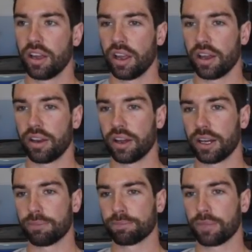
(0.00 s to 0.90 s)

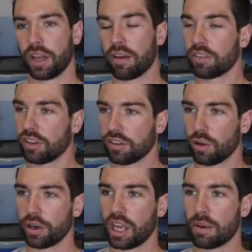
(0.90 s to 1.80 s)
And ever since
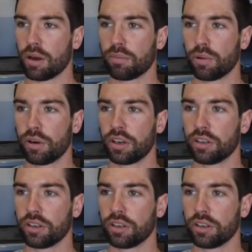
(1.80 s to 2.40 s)
Lori came on board,